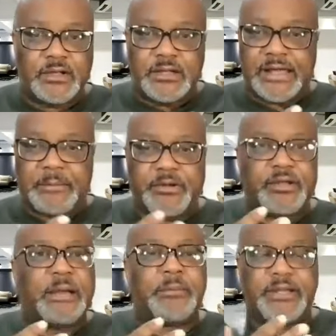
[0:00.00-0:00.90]
Like I'm
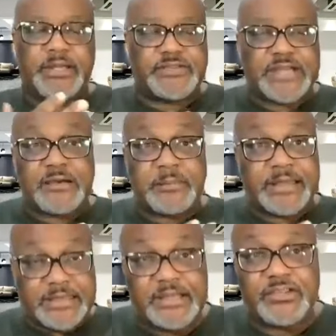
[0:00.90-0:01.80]
gonna I'm gonna give time to my
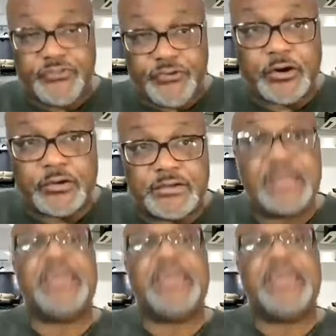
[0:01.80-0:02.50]
kids first,